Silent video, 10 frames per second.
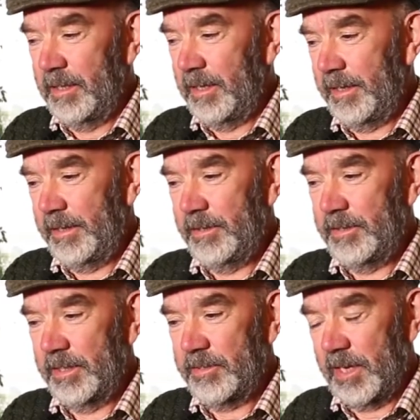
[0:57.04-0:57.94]

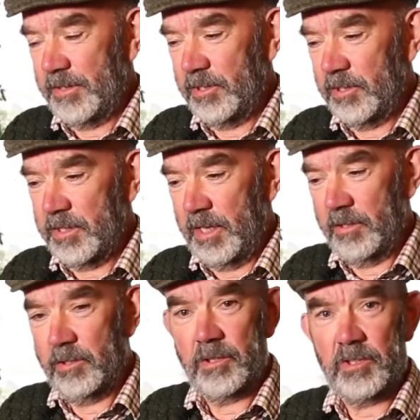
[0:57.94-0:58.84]
and sausages,
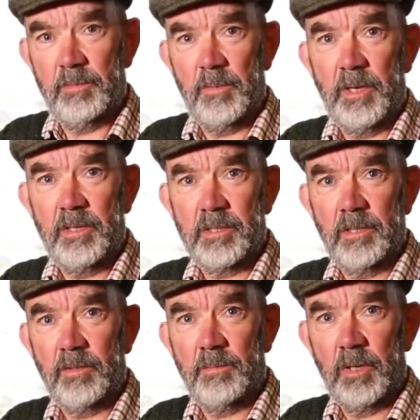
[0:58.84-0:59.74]
and of course some of Myra's
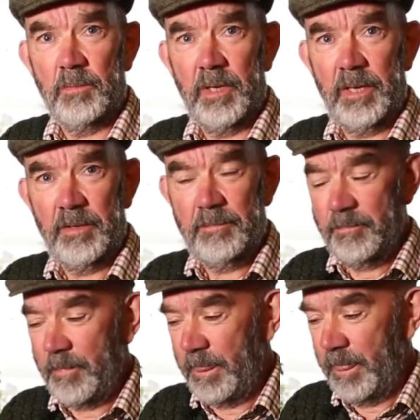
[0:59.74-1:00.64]
lovely brown bread.
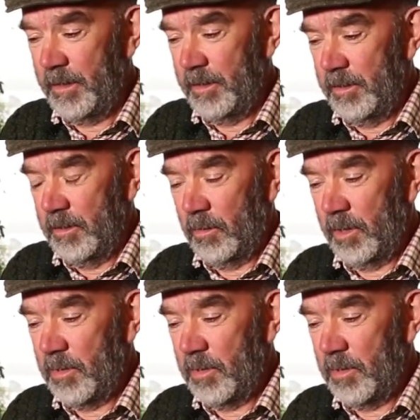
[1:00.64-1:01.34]
One